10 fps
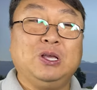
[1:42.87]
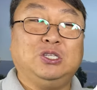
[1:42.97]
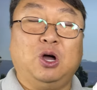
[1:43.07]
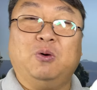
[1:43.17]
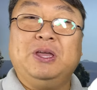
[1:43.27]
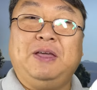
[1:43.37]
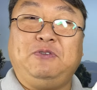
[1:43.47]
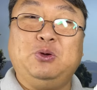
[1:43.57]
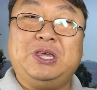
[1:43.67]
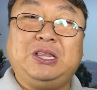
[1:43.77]
So if
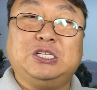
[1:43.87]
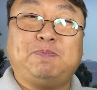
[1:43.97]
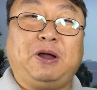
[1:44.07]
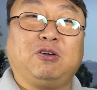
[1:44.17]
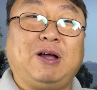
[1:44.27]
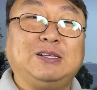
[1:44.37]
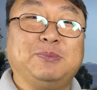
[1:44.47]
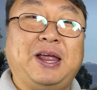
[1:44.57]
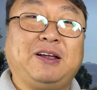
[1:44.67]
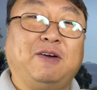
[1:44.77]
you think this putter
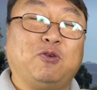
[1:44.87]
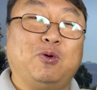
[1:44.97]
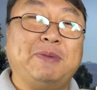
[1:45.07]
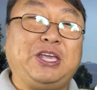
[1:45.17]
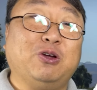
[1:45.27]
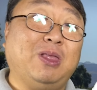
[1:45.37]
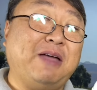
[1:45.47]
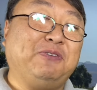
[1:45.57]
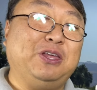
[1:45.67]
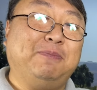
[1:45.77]
Craftsman head cover will make your
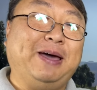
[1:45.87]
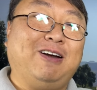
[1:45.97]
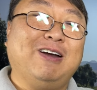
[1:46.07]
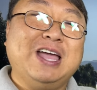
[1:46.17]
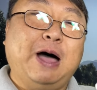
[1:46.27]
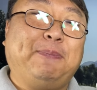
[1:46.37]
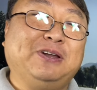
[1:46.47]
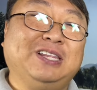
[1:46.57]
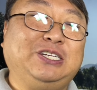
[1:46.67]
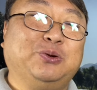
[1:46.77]
life a little better, I'll put
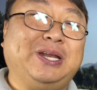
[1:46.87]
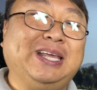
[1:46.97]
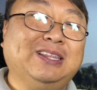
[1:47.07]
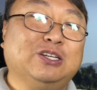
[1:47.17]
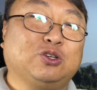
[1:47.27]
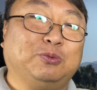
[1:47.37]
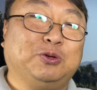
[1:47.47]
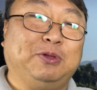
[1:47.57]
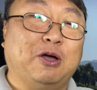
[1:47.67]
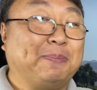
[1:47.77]
a link to it in the
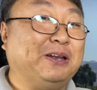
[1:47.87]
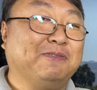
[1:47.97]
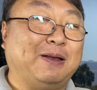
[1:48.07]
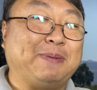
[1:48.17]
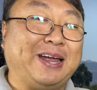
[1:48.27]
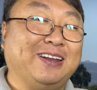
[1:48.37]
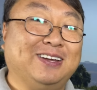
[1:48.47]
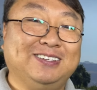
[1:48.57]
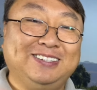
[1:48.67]
description below. Peter Von Panda,